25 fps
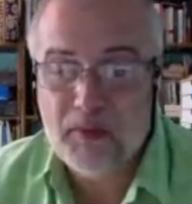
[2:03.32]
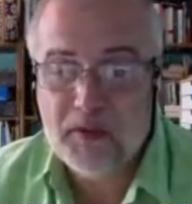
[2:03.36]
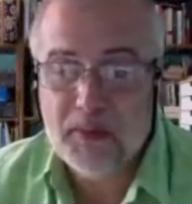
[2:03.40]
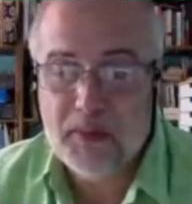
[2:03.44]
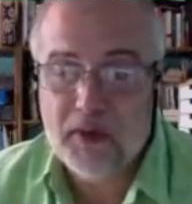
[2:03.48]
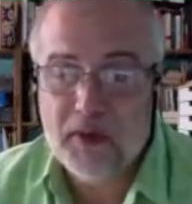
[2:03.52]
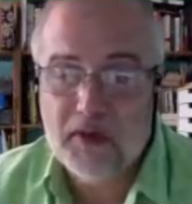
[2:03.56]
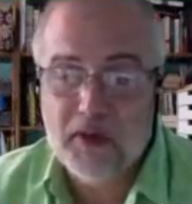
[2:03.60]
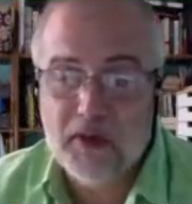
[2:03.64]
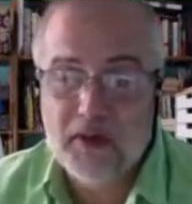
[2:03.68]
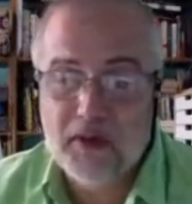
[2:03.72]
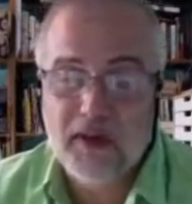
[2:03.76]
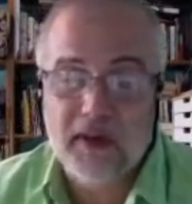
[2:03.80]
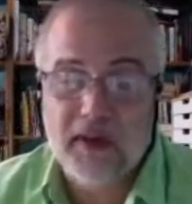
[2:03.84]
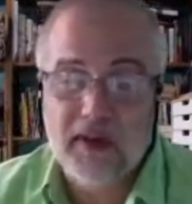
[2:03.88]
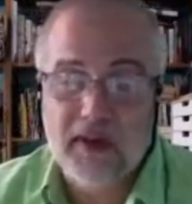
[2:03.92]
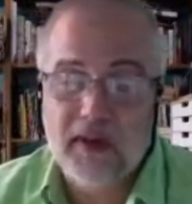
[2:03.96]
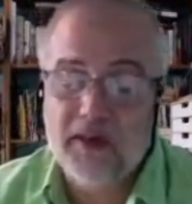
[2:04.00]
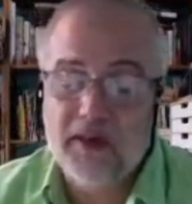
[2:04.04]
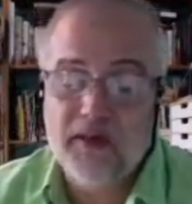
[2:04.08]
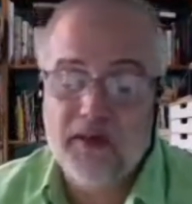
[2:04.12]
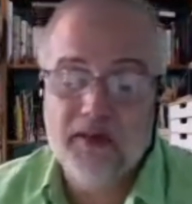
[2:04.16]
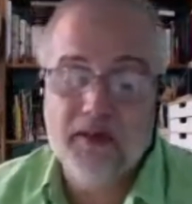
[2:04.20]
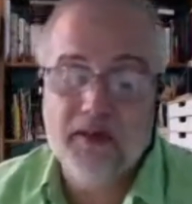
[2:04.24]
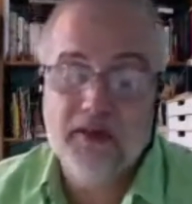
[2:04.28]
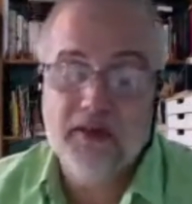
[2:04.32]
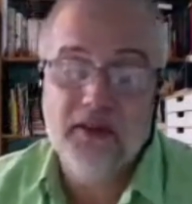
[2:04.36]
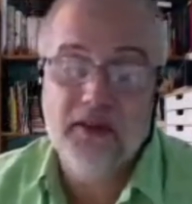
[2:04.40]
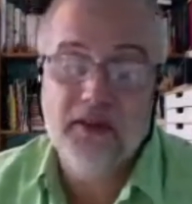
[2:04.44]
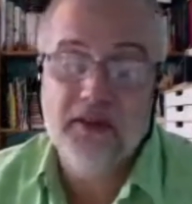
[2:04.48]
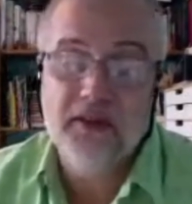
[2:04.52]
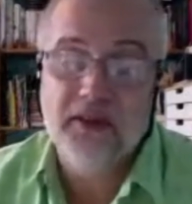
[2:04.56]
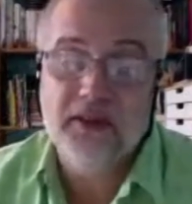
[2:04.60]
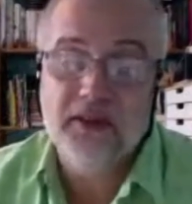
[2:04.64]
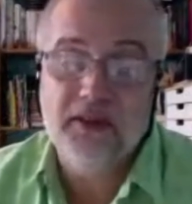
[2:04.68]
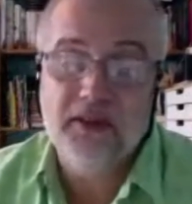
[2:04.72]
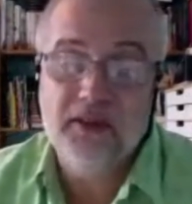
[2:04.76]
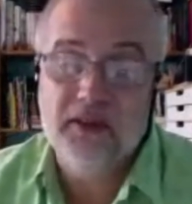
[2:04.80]
myths behind that now, and
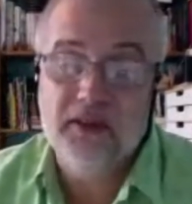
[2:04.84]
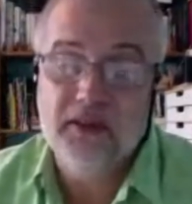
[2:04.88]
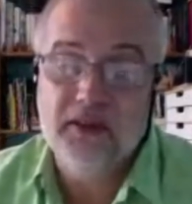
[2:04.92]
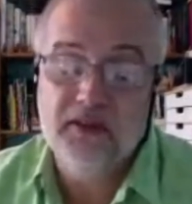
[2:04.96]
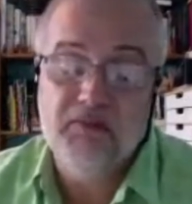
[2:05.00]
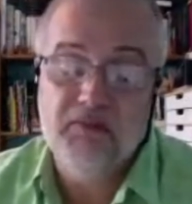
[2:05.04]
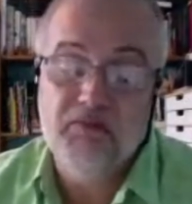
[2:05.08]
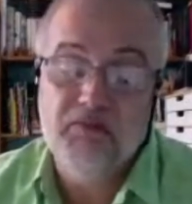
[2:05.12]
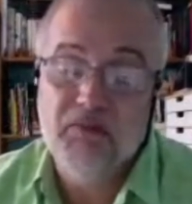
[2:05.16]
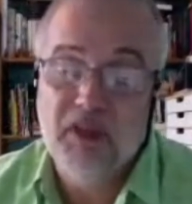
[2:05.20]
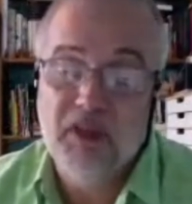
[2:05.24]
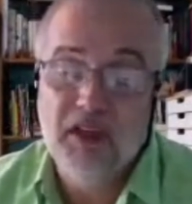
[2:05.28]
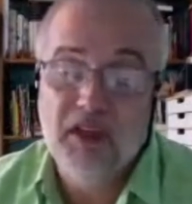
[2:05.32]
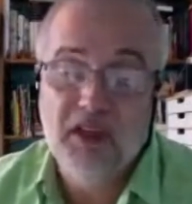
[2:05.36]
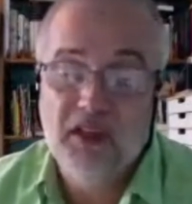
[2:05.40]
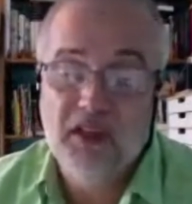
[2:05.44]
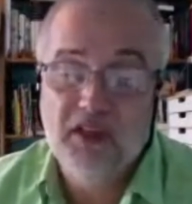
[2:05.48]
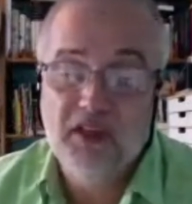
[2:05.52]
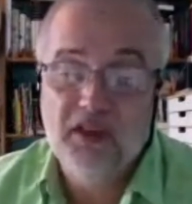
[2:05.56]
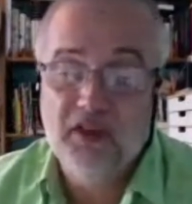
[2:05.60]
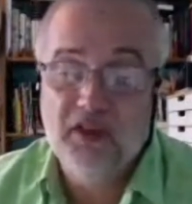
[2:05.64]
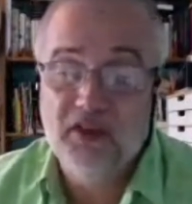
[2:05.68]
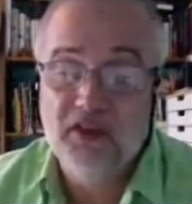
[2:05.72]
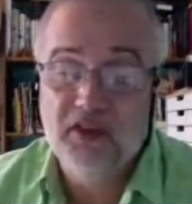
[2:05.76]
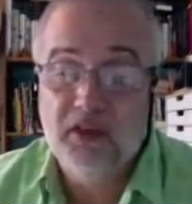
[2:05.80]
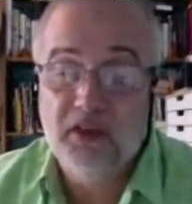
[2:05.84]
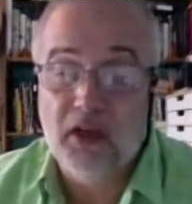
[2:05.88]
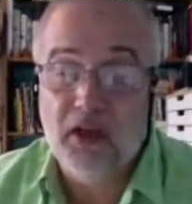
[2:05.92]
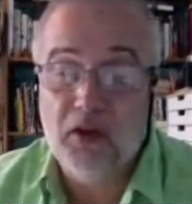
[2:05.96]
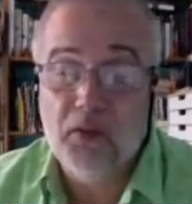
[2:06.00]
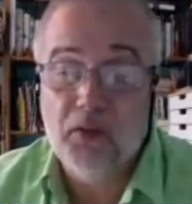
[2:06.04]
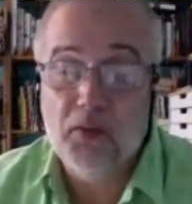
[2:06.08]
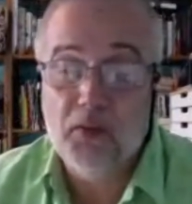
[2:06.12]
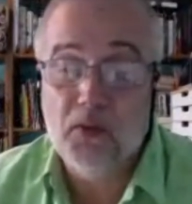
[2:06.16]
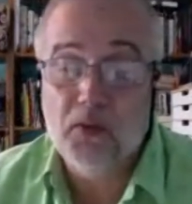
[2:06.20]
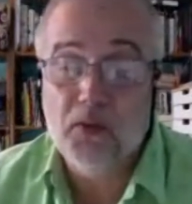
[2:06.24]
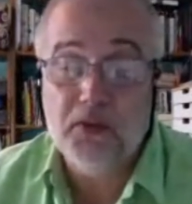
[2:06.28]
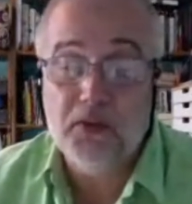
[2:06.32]
it just doesn't
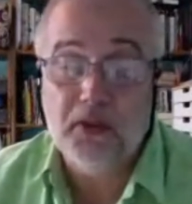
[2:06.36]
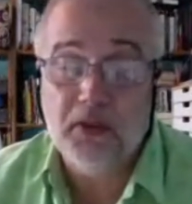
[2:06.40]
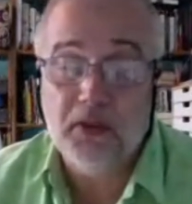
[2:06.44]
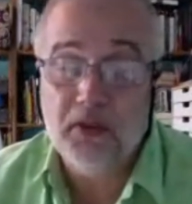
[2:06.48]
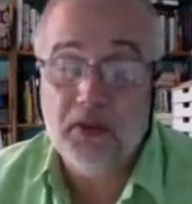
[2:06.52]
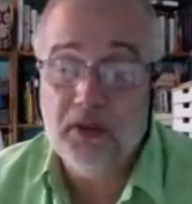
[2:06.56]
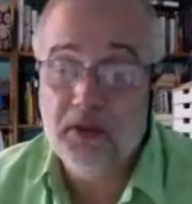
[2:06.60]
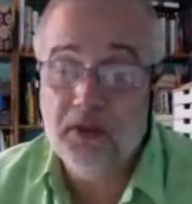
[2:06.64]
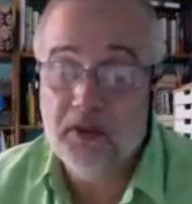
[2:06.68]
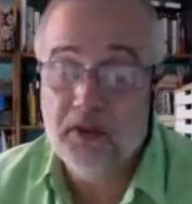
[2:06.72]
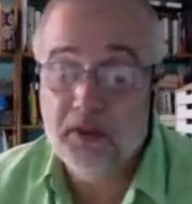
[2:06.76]
hold water.